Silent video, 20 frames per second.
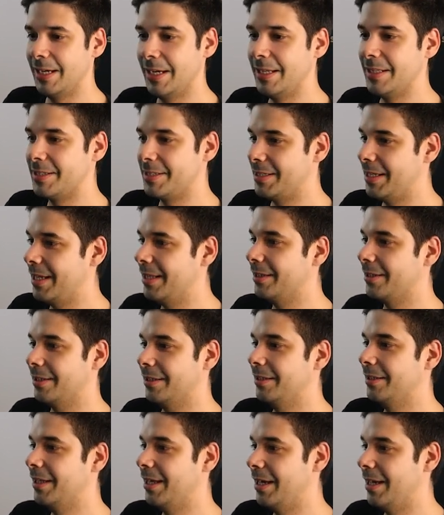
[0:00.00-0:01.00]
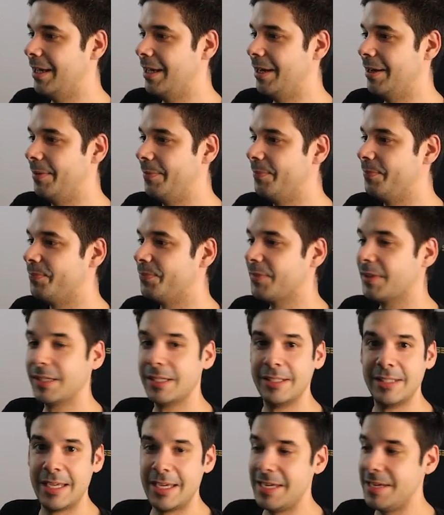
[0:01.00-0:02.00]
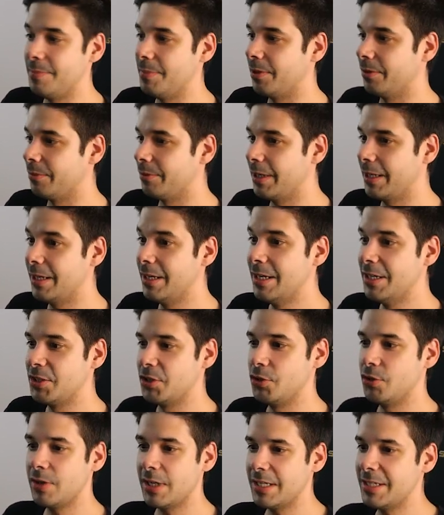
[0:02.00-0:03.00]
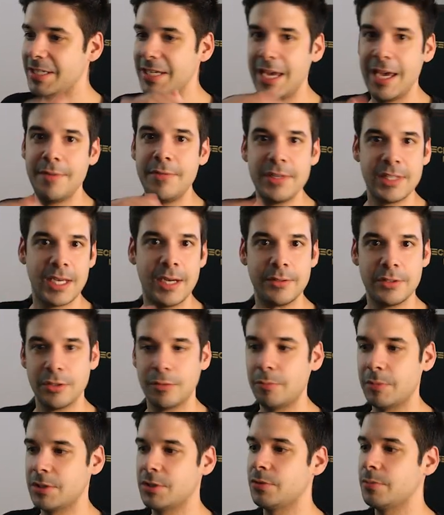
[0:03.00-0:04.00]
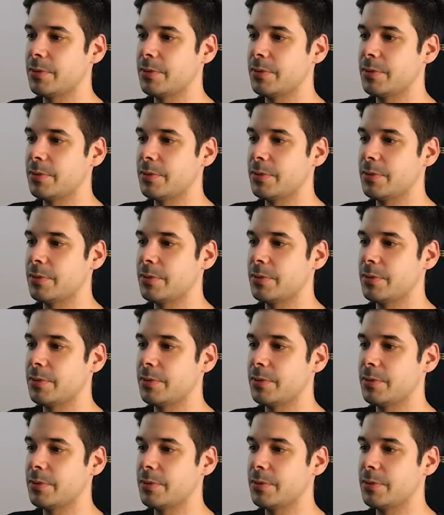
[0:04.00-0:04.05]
it sent the, the email, right? So you can see every time someone